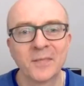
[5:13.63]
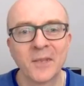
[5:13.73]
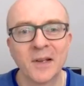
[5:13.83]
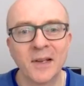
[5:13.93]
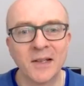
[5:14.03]

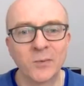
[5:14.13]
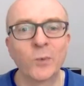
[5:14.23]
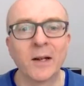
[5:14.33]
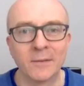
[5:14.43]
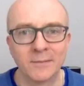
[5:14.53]
is,
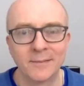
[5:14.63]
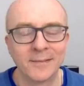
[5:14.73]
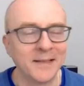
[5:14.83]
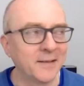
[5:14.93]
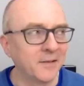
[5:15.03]
well,
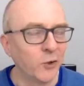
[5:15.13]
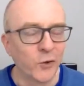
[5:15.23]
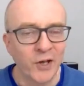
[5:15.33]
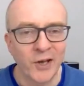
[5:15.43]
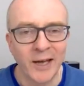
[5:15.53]
is
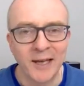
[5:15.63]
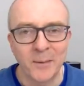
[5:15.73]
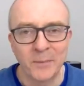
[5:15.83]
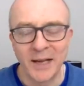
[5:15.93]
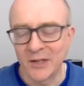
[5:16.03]
your
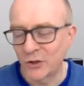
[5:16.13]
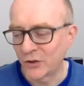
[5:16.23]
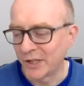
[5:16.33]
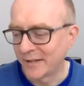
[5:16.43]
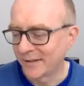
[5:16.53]
cake,
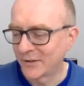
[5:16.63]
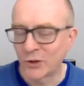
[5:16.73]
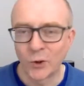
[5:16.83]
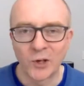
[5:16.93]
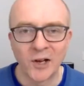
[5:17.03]
pastry,
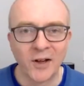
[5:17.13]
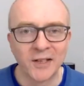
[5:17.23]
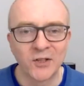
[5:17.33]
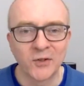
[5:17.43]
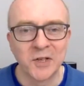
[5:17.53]
chocolate
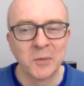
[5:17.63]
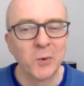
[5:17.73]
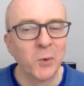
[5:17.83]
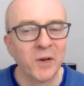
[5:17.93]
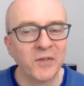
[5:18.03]
ice cream,
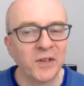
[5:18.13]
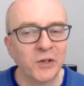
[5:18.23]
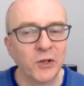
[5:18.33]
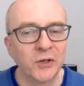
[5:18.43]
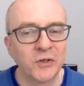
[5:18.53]
all of the
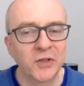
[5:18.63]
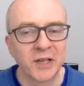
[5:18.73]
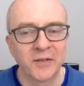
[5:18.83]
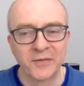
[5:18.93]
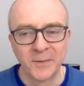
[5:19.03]
good
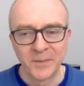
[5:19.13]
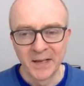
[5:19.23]
stuff.